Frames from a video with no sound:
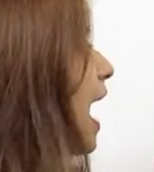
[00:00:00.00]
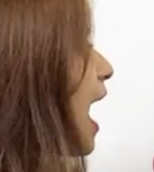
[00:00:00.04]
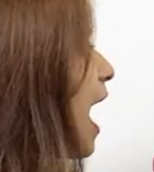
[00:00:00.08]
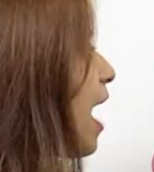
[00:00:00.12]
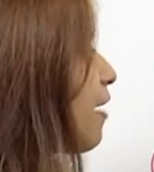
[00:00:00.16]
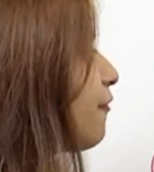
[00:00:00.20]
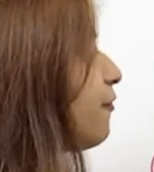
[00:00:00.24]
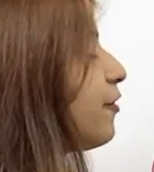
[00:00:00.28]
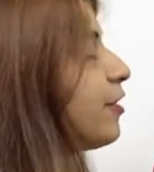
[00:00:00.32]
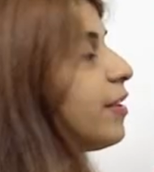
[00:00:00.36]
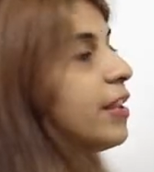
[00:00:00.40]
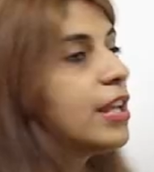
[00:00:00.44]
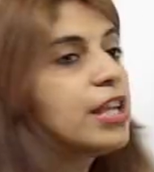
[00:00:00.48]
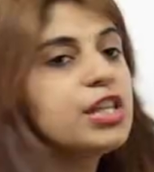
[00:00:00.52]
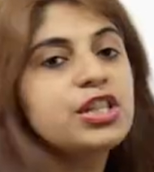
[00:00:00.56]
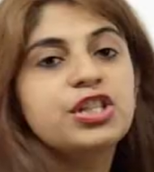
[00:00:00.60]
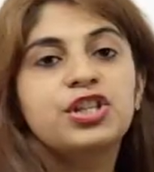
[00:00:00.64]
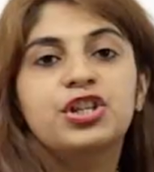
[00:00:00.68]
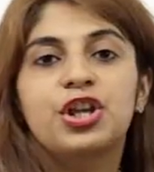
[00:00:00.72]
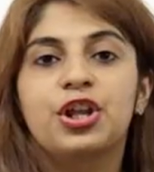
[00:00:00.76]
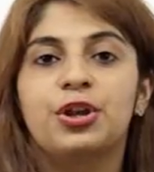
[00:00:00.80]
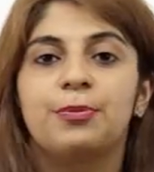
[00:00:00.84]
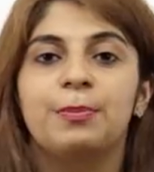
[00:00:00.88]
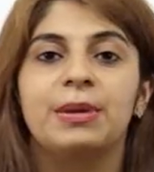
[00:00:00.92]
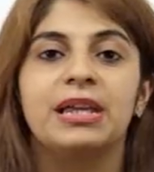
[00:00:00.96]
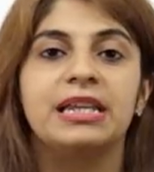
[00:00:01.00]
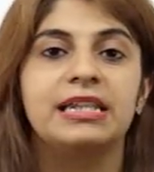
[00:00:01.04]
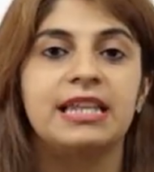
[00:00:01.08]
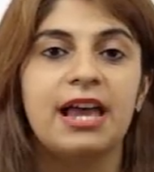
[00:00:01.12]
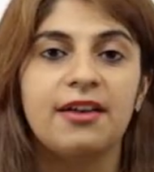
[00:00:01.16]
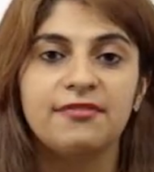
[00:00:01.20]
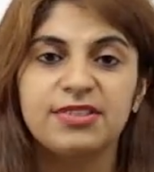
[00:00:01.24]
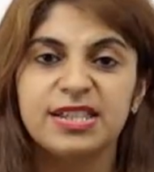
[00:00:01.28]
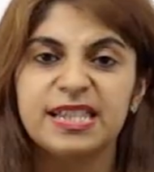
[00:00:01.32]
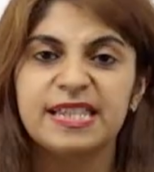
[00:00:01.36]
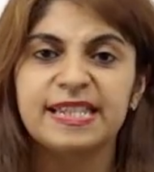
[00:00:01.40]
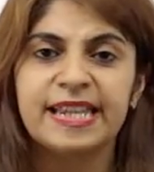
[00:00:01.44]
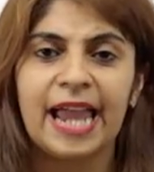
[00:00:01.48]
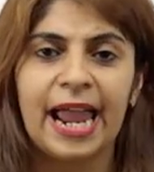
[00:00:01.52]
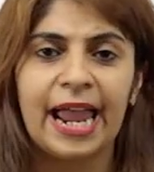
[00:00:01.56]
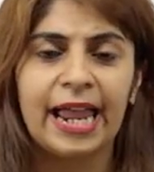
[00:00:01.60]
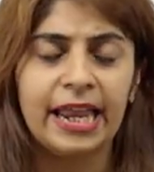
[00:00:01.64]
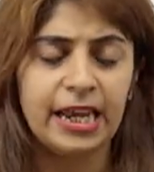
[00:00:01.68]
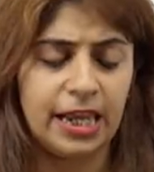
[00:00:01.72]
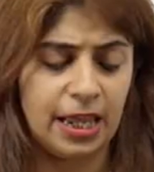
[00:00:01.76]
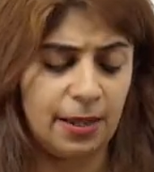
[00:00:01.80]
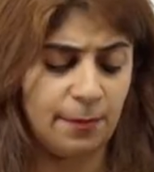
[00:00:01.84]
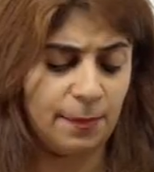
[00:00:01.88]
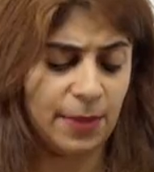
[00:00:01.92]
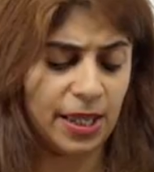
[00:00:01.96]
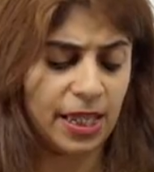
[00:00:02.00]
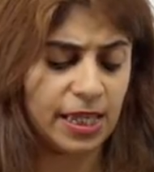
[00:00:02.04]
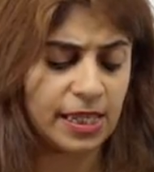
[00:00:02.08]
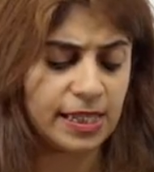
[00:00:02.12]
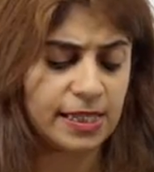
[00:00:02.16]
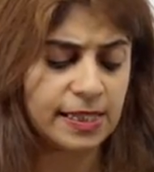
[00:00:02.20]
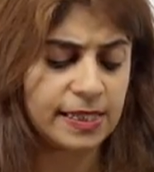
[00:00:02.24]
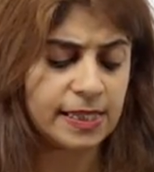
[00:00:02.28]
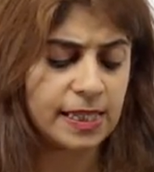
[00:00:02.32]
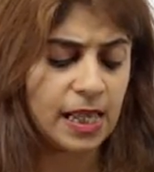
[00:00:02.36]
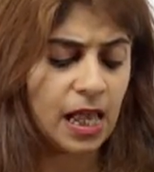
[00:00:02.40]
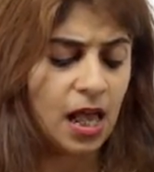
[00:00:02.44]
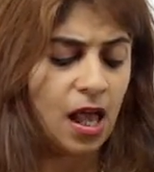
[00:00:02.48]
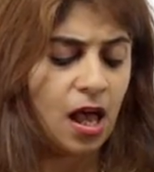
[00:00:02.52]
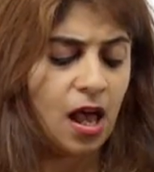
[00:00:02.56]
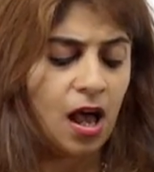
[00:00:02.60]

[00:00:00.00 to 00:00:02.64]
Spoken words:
everything is going to be devastating, because